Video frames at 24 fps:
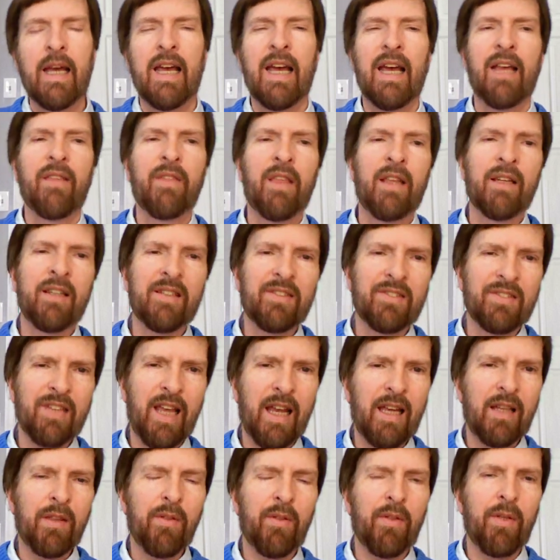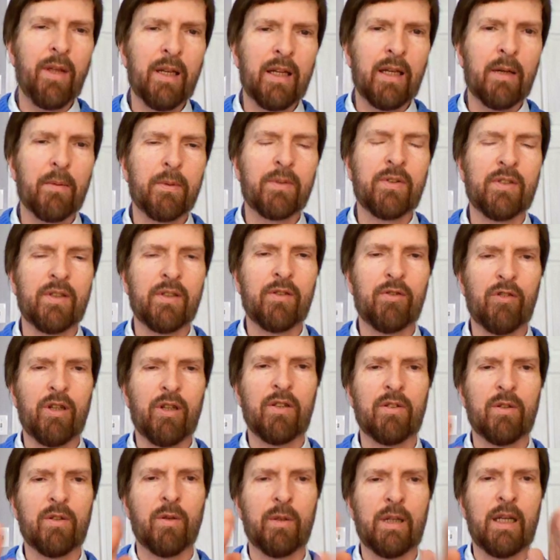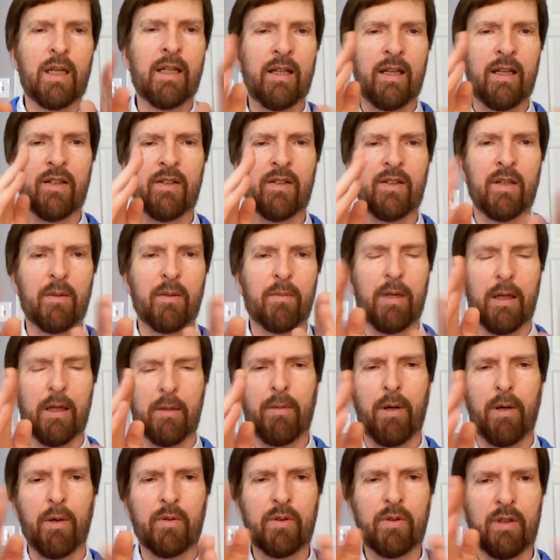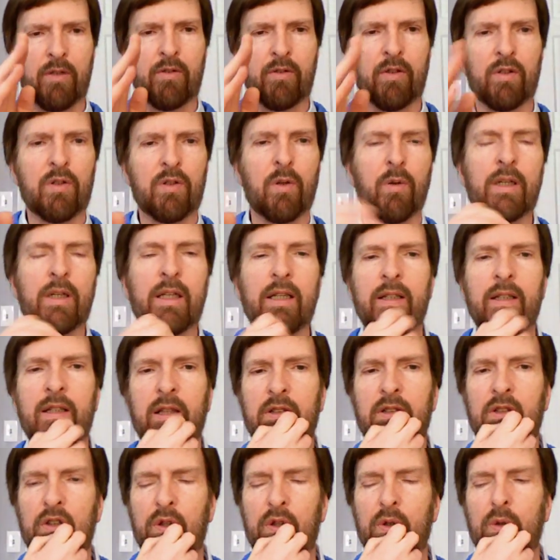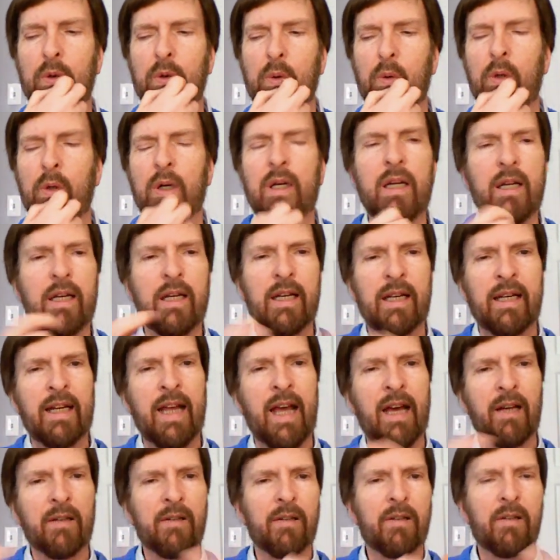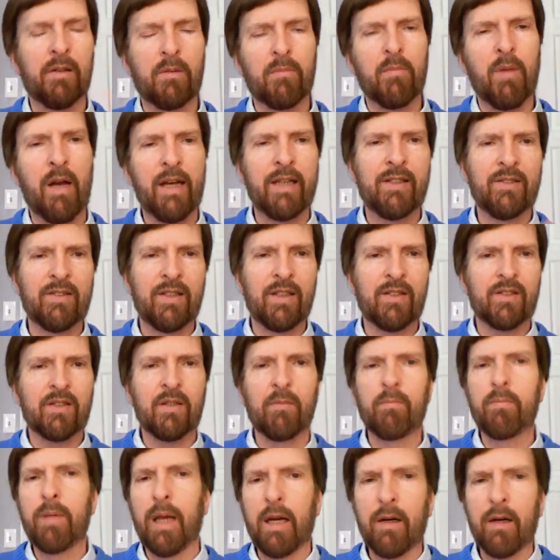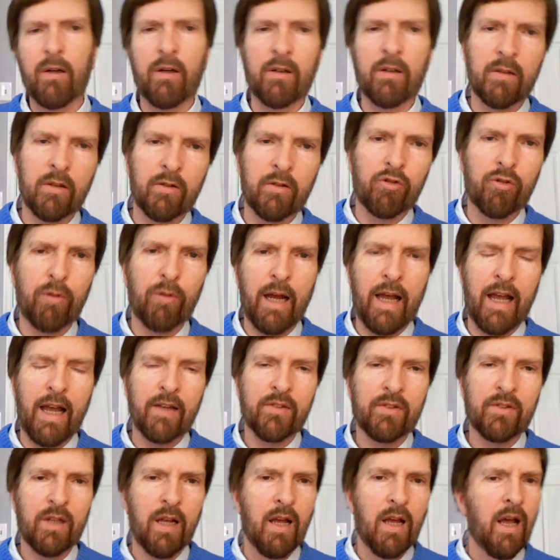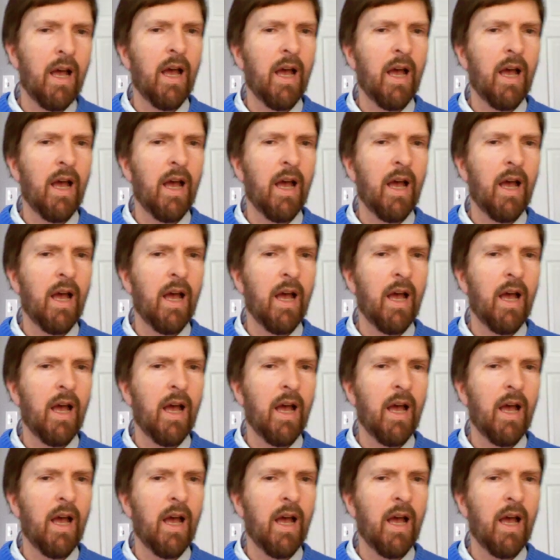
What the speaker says: And then the second thing that I would suggest looking at, is opposed to just looking at the two, and how do their mindsets compare and contrast,